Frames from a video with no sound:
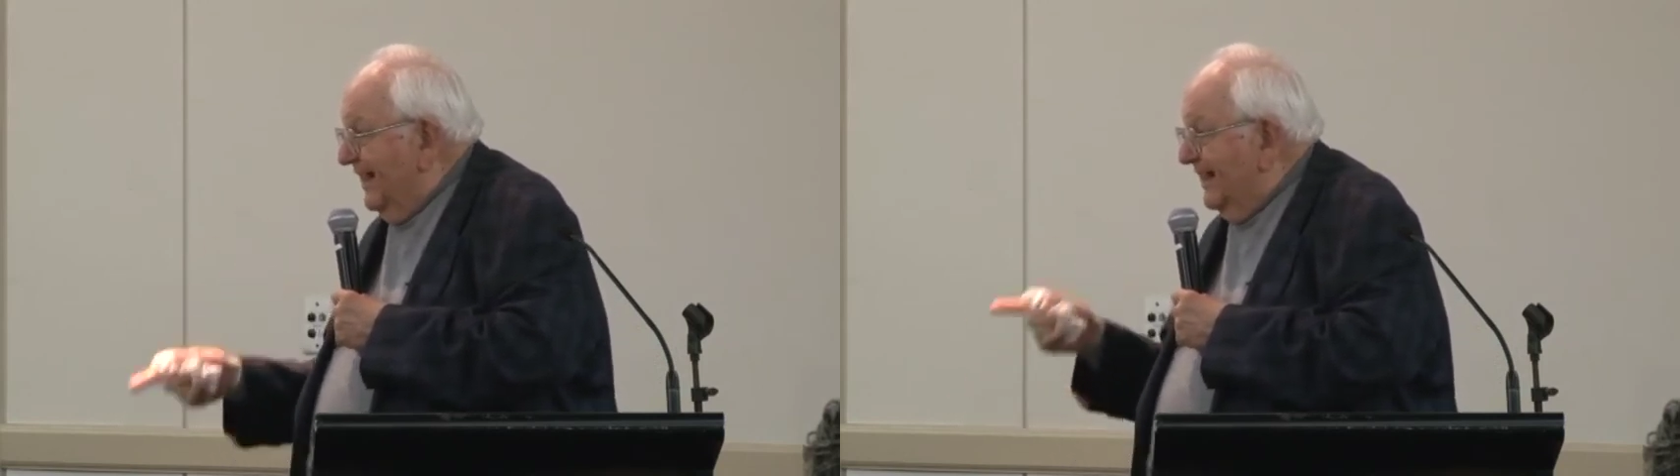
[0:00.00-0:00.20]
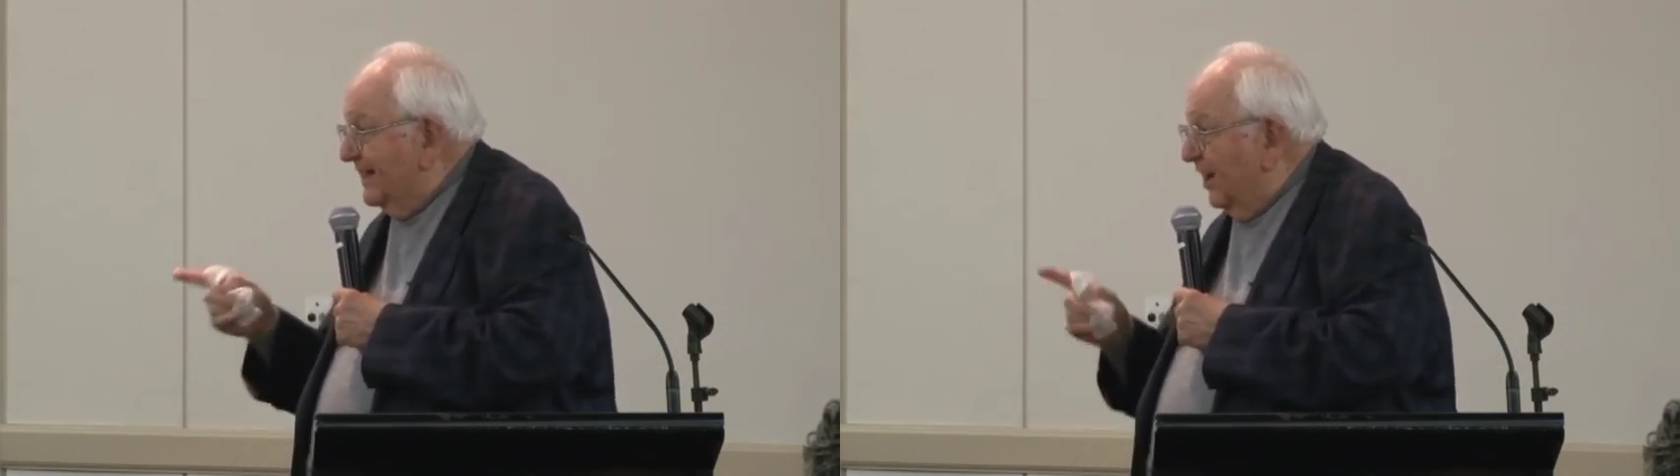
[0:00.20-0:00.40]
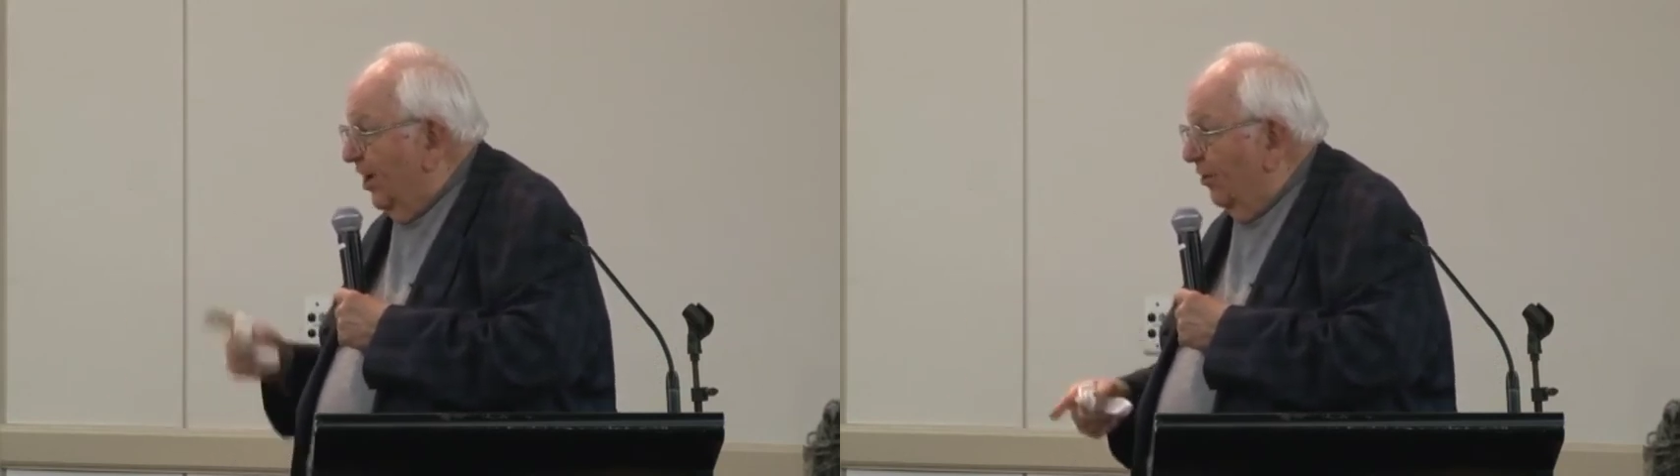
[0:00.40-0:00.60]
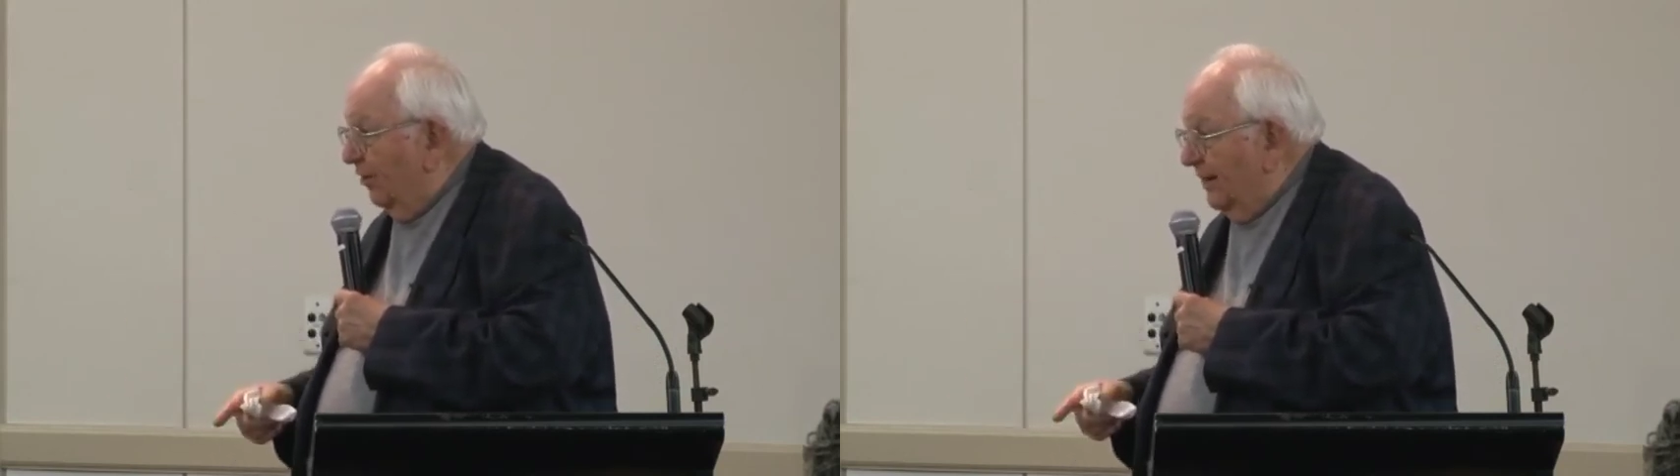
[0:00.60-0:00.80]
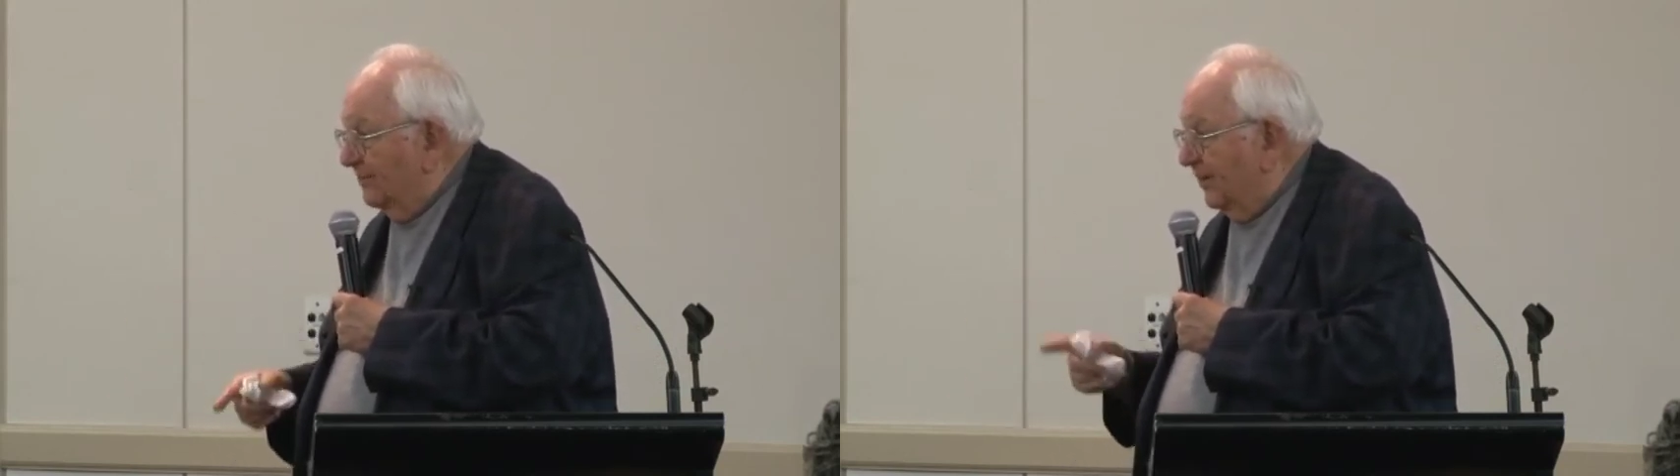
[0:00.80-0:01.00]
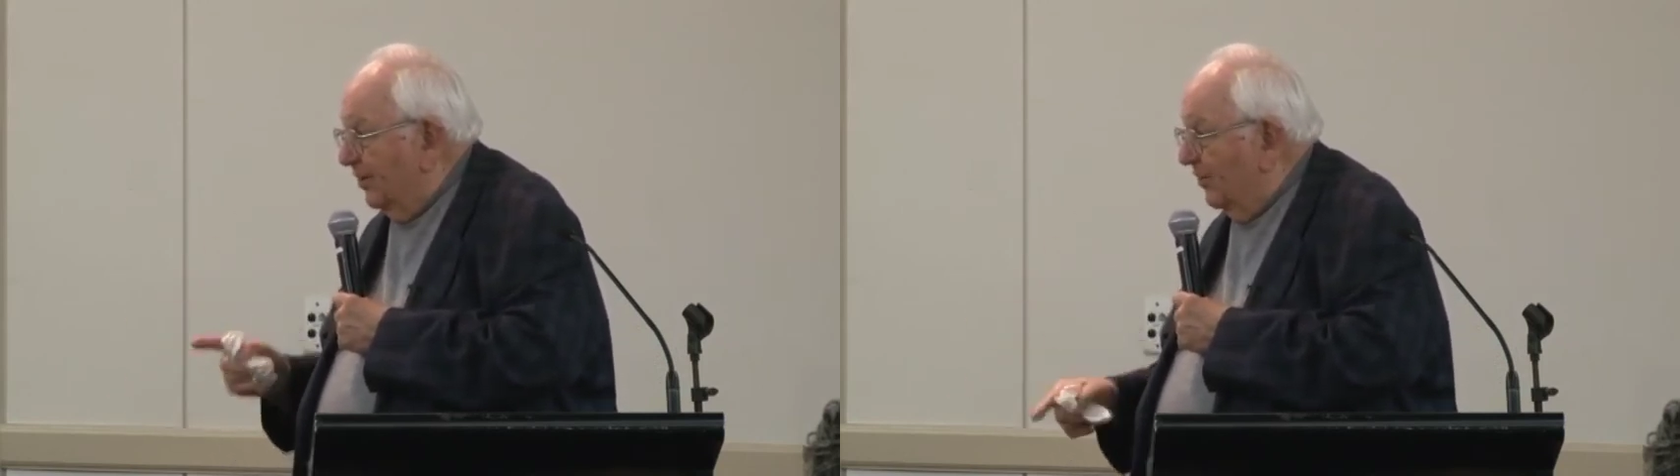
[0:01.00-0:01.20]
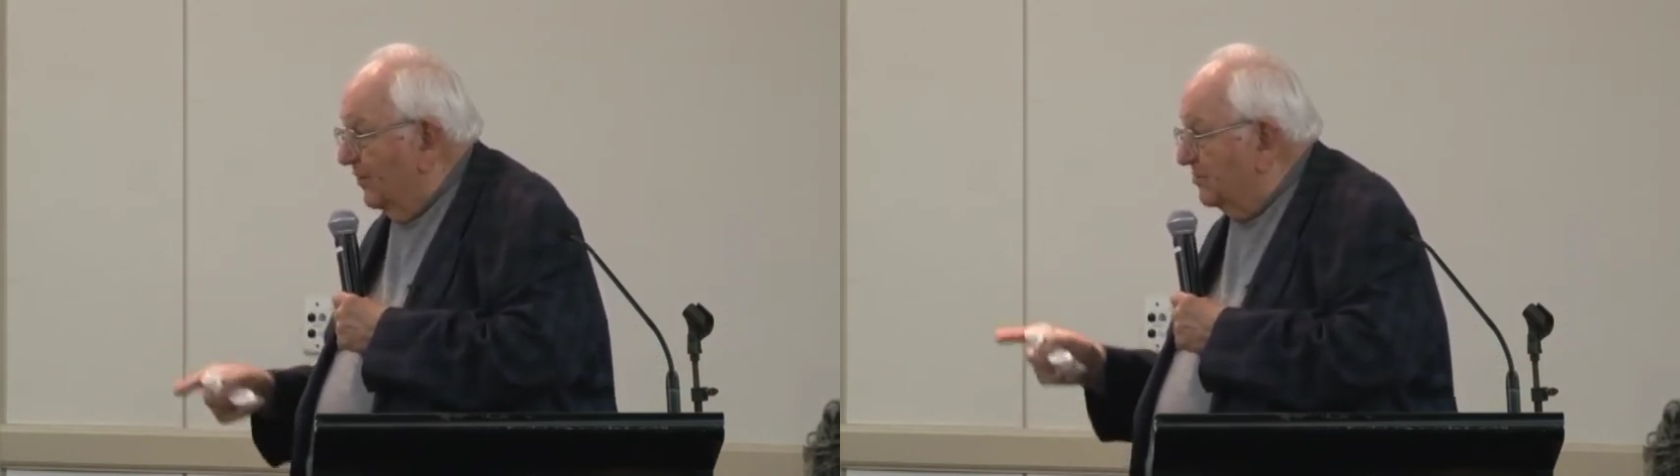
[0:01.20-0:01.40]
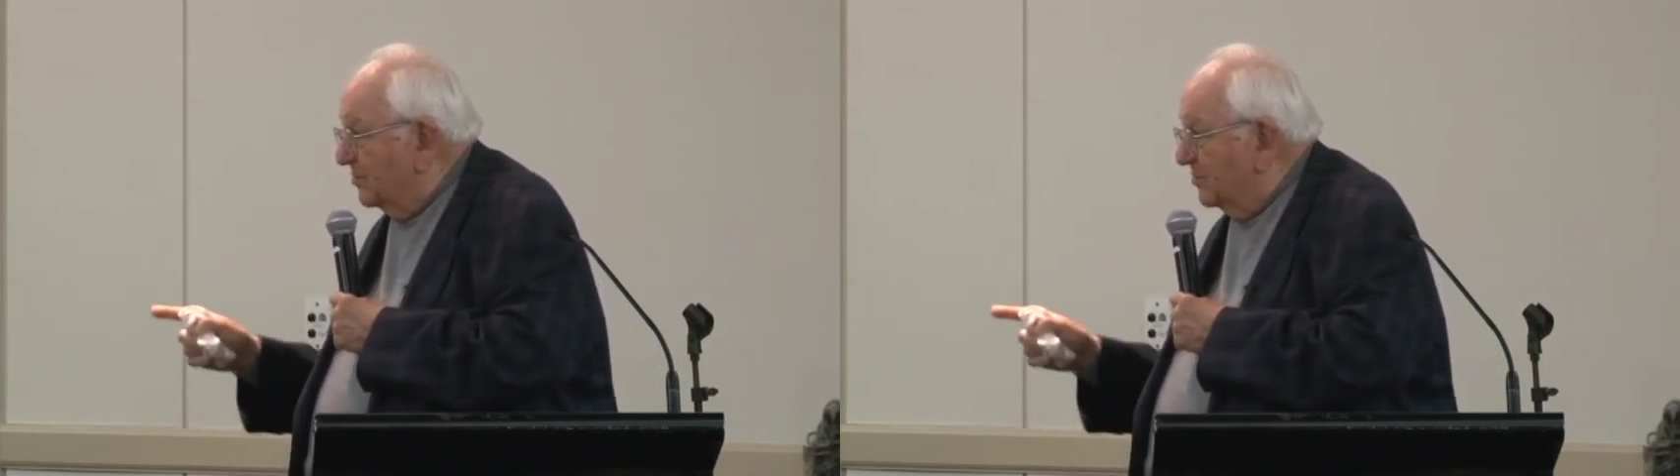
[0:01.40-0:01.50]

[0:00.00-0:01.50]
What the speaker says: He called him the Lord that